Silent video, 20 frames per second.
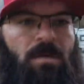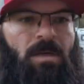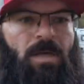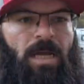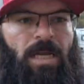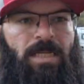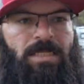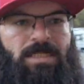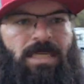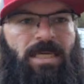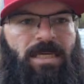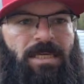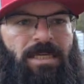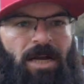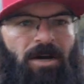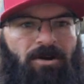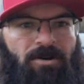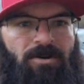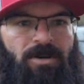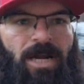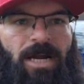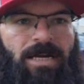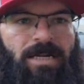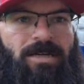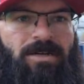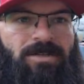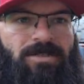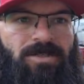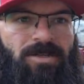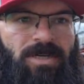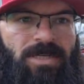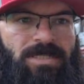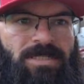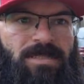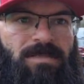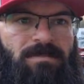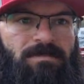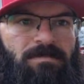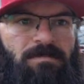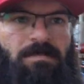and it's getting colder out here, so
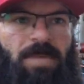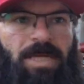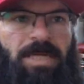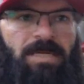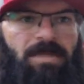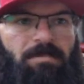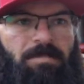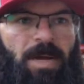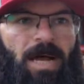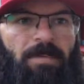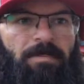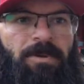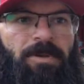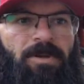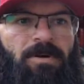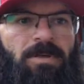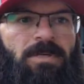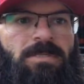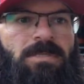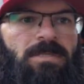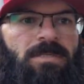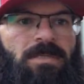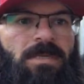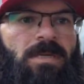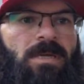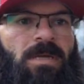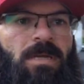it's making them popping noises.